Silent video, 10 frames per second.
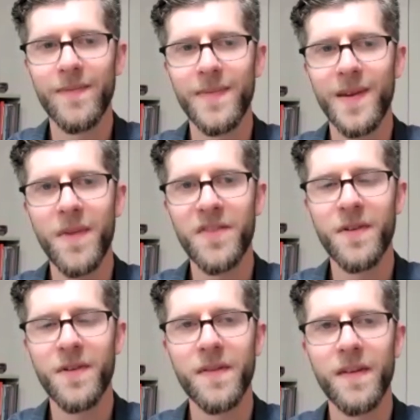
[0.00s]
a
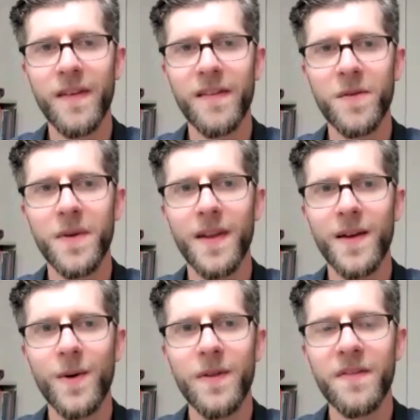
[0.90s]
measure of success would be like,
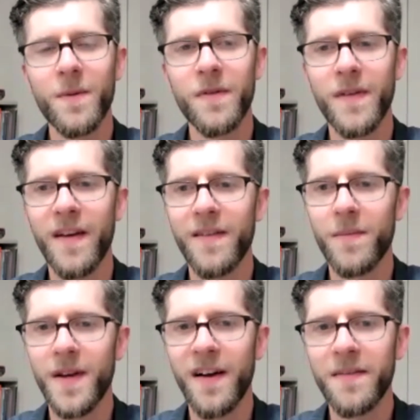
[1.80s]
well, this person hasn't
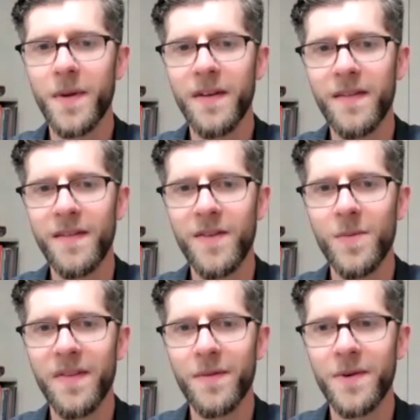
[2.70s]
been hospitalized in 2
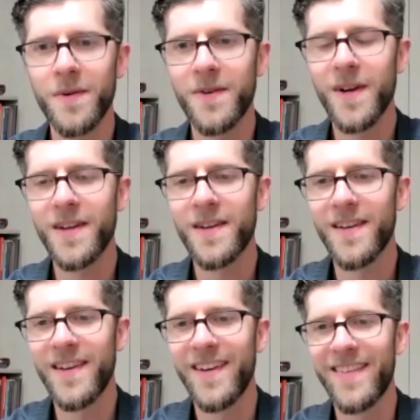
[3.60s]
months. We're doing great.
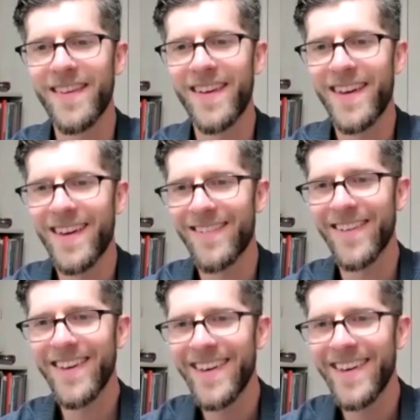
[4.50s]
And it's like, really?